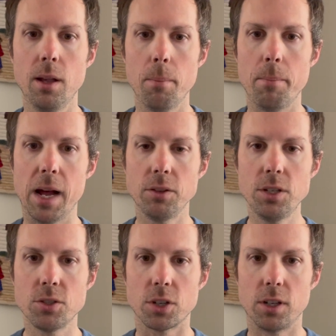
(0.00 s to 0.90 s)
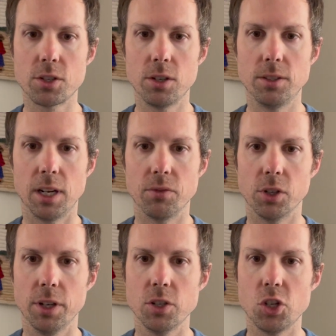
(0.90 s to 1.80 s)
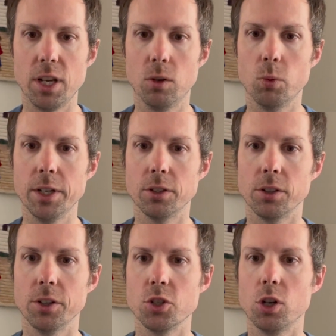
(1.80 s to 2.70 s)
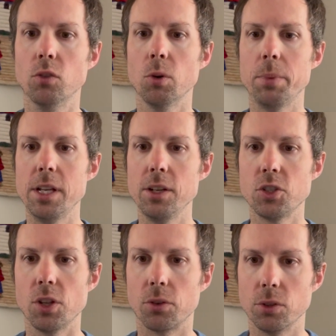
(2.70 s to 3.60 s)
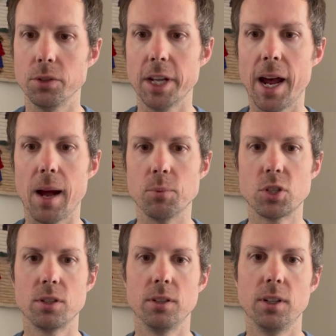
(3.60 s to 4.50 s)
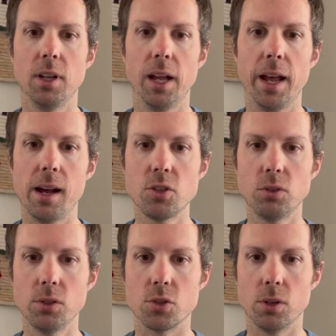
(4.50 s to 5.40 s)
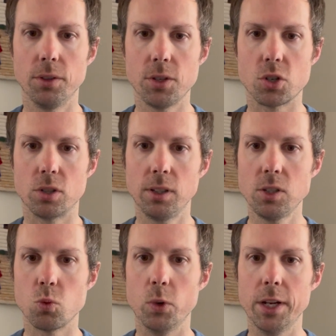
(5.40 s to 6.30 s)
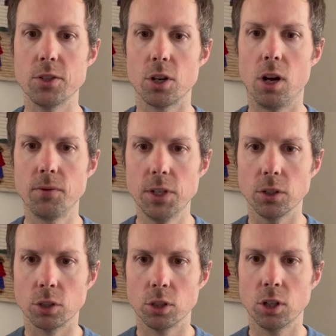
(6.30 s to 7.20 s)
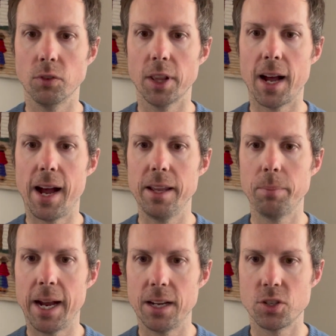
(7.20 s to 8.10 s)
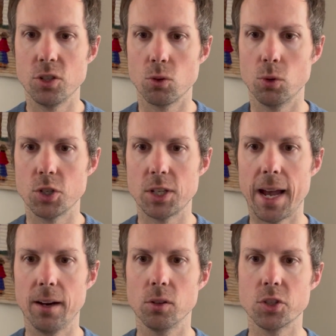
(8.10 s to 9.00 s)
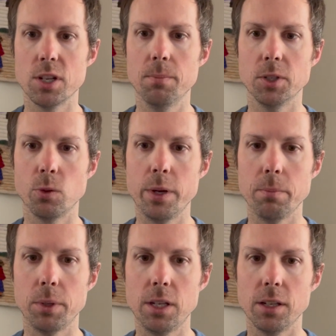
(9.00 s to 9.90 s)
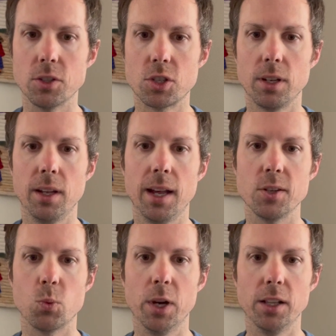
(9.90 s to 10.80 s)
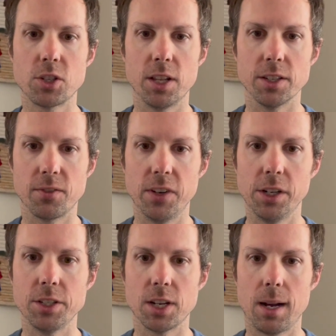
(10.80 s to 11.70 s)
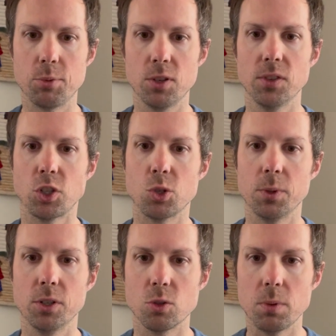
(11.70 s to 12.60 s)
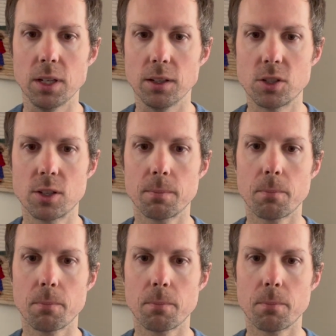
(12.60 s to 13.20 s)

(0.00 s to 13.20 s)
Mountains also divert and channel wind currents over peaks and through gaps. As a result, the strongest winds often occur over the high passes or saddles in between peaks, as well as on the very tops of exposed peaks.